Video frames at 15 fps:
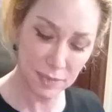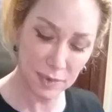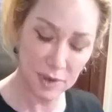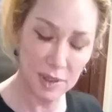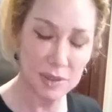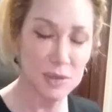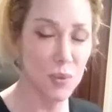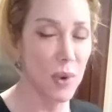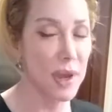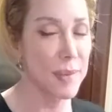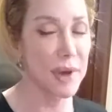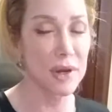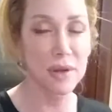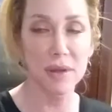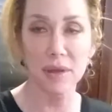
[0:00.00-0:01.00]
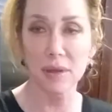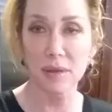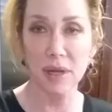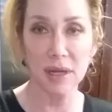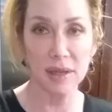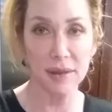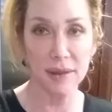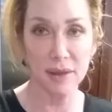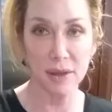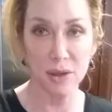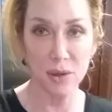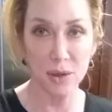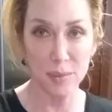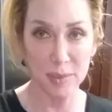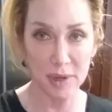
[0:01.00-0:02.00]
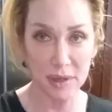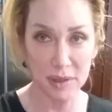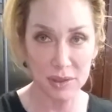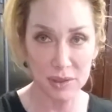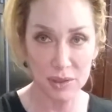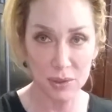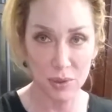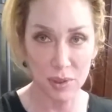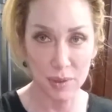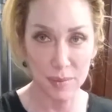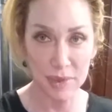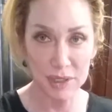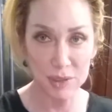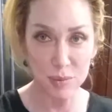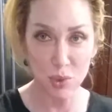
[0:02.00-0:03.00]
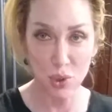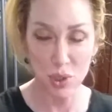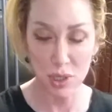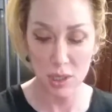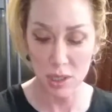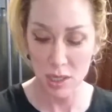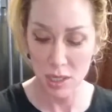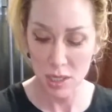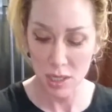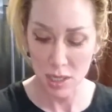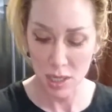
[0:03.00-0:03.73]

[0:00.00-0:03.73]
it's way better than anything that you can buy in the store. Much more